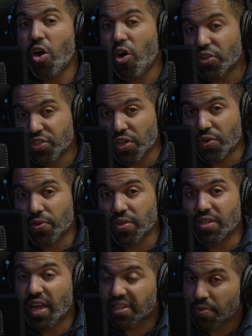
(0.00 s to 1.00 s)
Also,
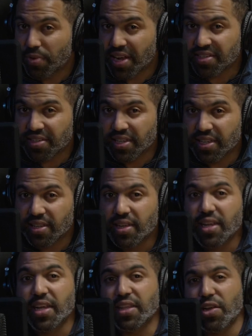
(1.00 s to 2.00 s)
not surprisingly,
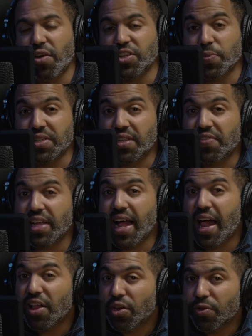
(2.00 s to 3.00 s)
there are specific
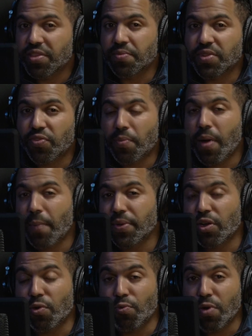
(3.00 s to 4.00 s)
algorithms for
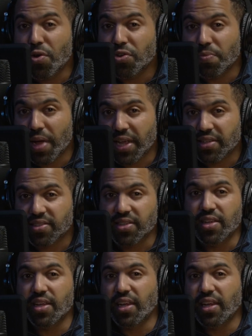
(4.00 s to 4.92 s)
popular Rode mics